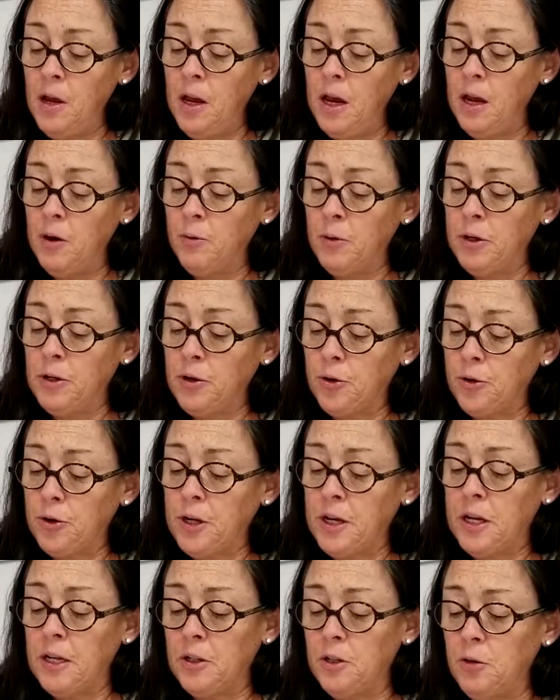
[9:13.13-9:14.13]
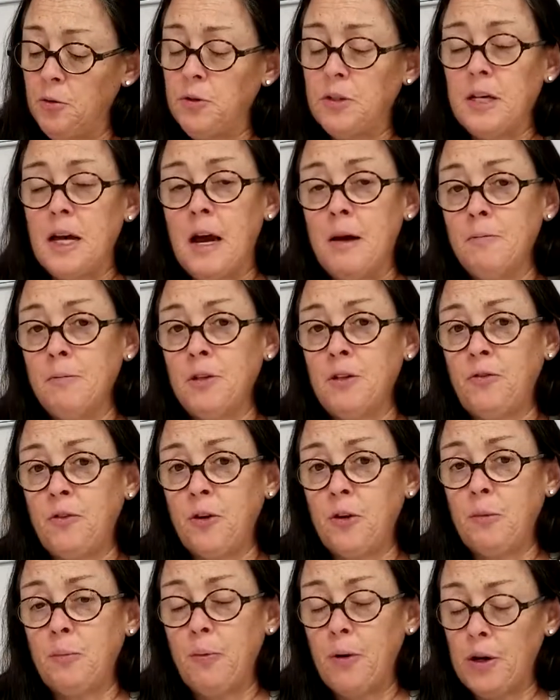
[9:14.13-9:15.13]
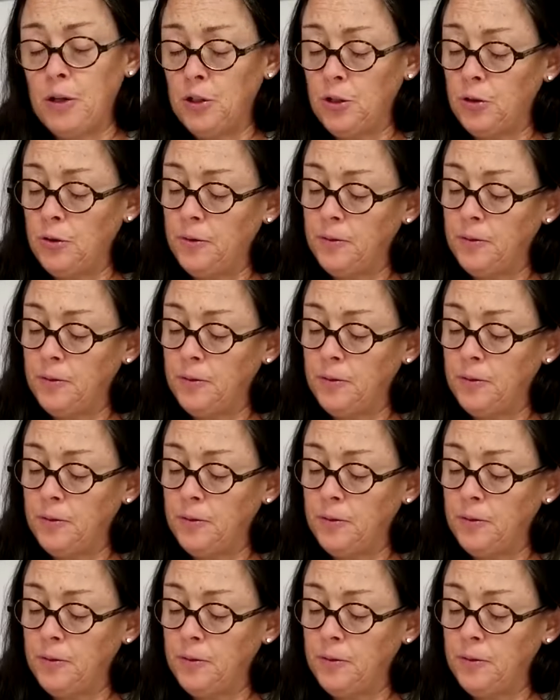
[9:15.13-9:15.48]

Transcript: and returning it to its atmospheric pressure.